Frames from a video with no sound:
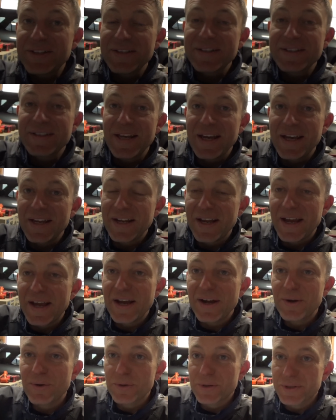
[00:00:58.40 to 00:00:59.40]
to 10
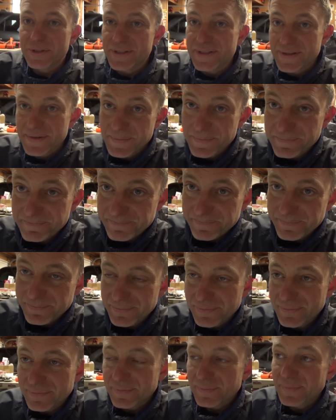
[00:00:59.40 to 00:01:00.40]
hours.
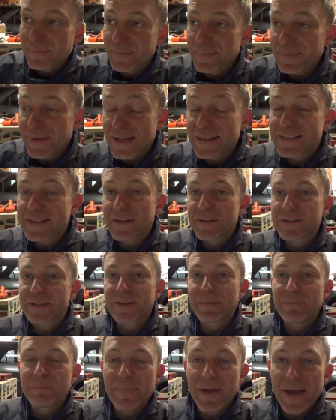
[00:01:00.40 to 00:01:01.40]
That sounds like
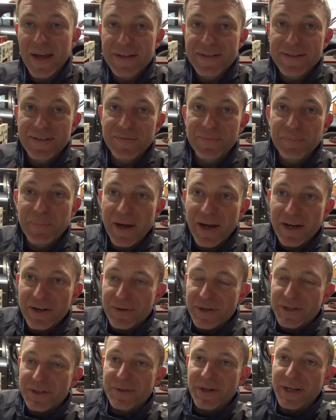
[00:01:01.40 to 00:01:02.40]
a massive
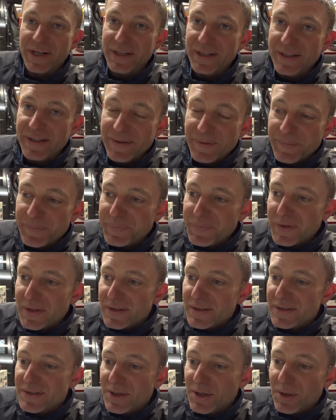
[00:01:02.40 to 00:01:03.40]
battery drain.
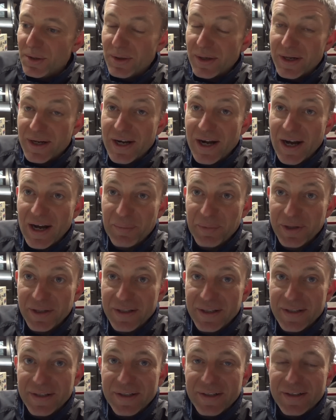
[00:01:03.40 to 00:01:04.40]
So a common